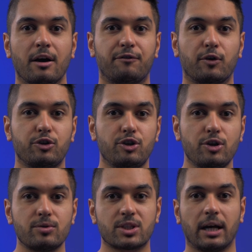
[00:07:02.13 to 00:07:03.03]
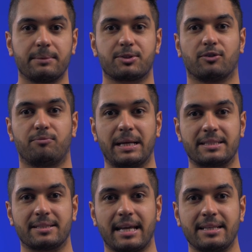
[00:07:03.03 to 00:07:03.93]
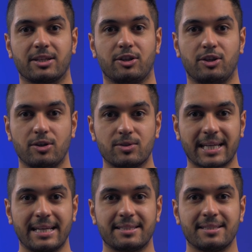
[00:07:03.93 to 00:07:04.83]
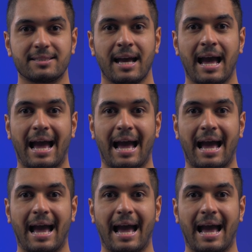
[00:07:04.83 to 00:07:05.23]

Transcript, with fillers: for new types of metadata use cases